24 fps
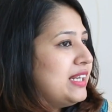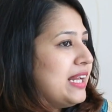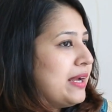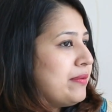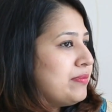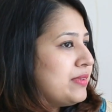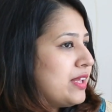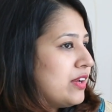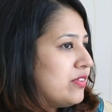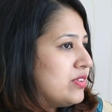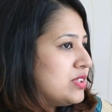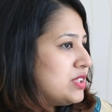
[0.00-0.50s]
time
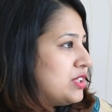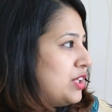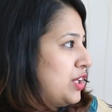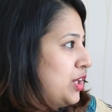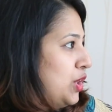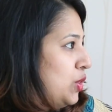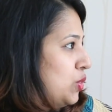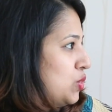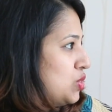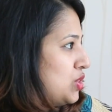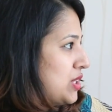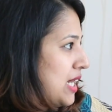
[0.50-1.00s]
there was a
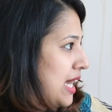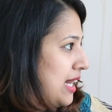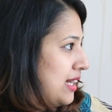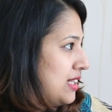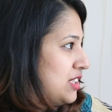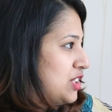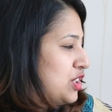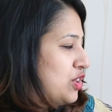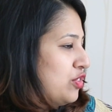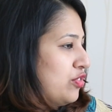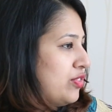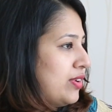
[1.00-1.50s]
new
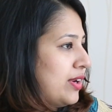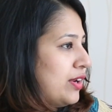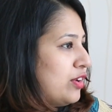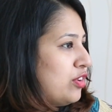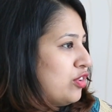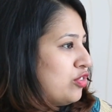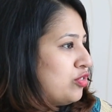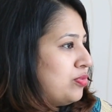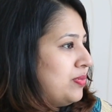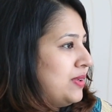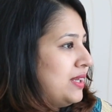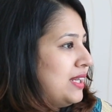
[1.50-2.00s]
challenge in front
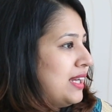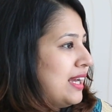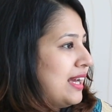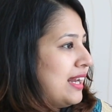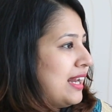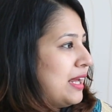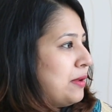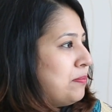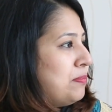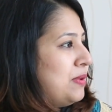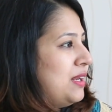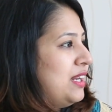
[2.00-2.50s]
of me, and
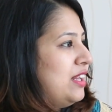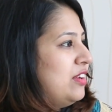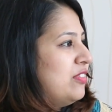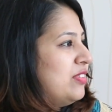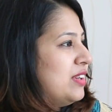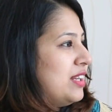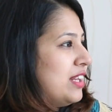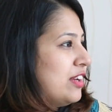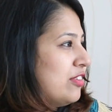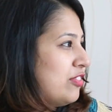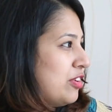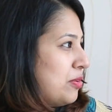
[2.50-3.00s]
I believe
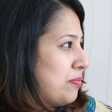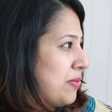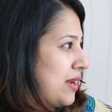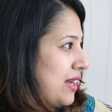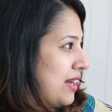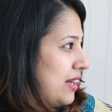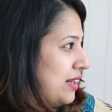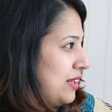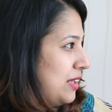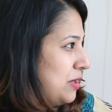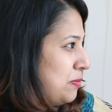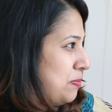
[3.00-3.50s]
in giving my
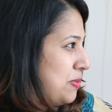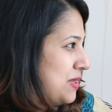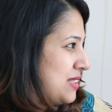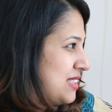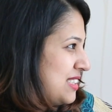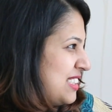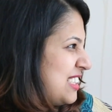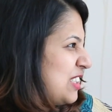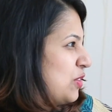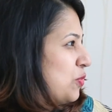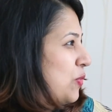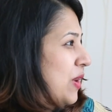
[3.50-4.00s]

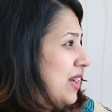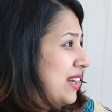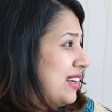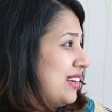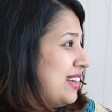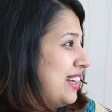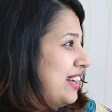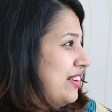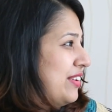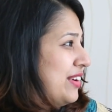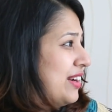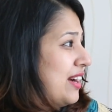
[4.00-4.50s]
100% in one
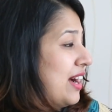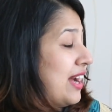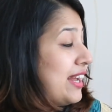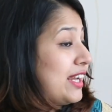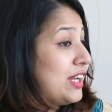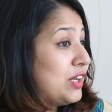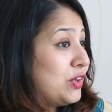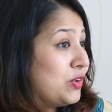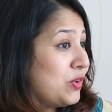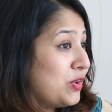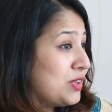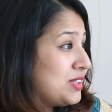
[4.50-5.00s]
area. I
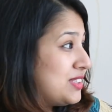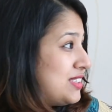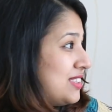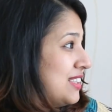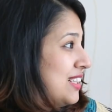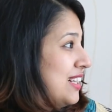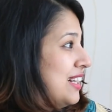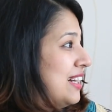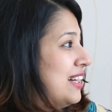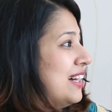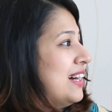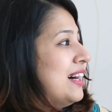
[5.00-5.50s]
cannot
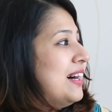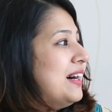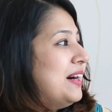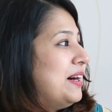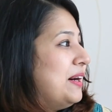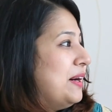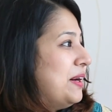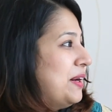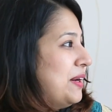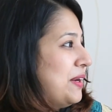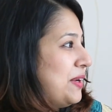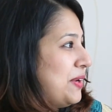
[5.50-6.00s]

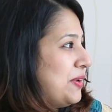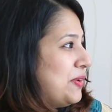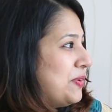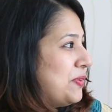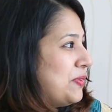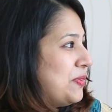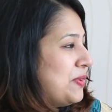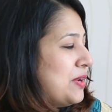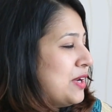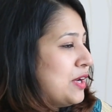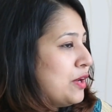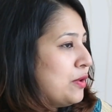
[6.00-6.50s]
You
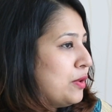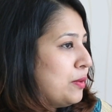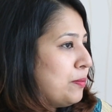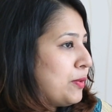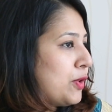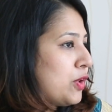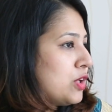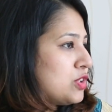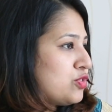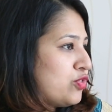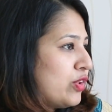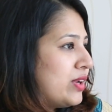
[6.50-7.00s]
know,
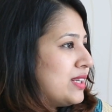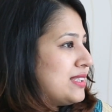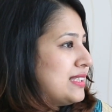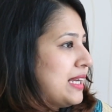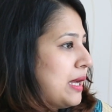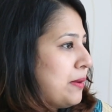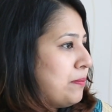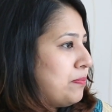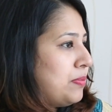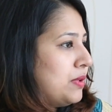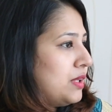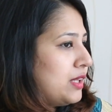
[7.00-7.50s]
because for
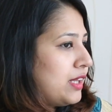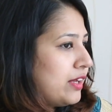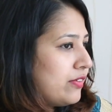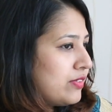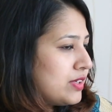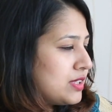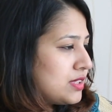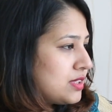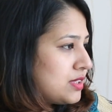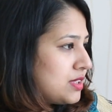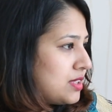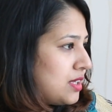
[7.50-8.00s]
example, there
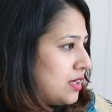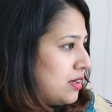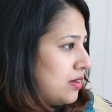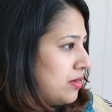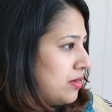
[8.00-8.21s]
was,